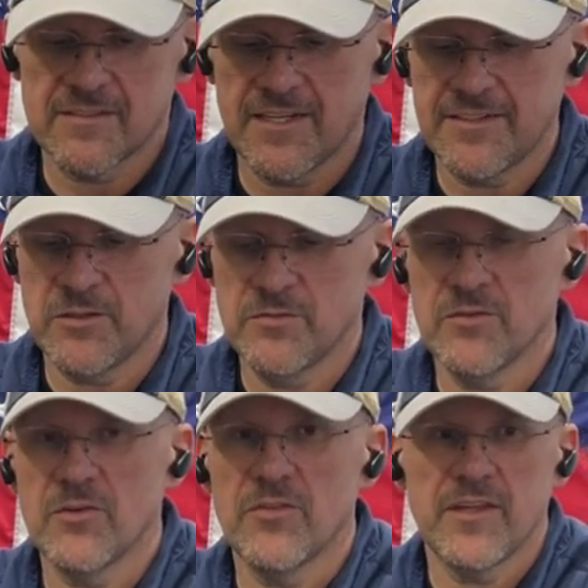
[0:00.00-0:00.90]
slide it
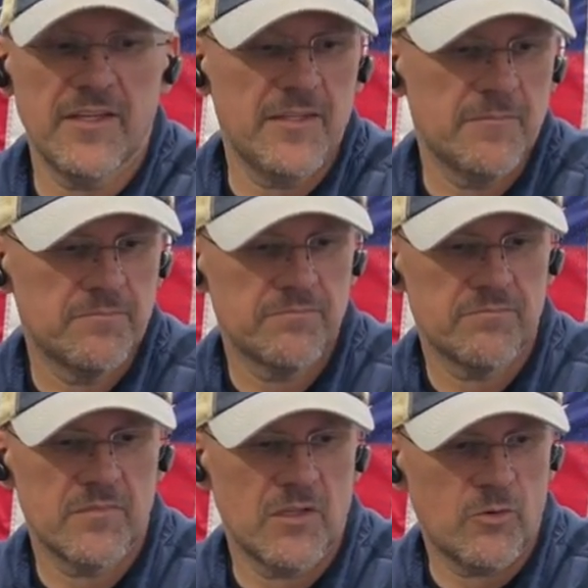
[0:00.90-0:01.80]
over the
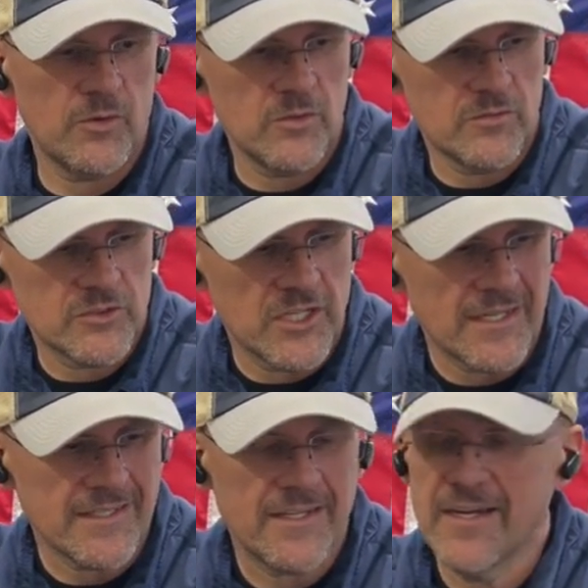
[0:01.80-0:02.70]
the coil over
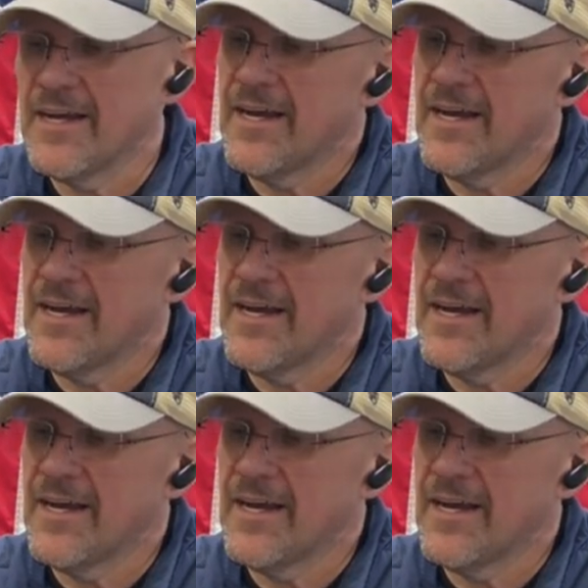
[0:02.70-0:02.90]
shock,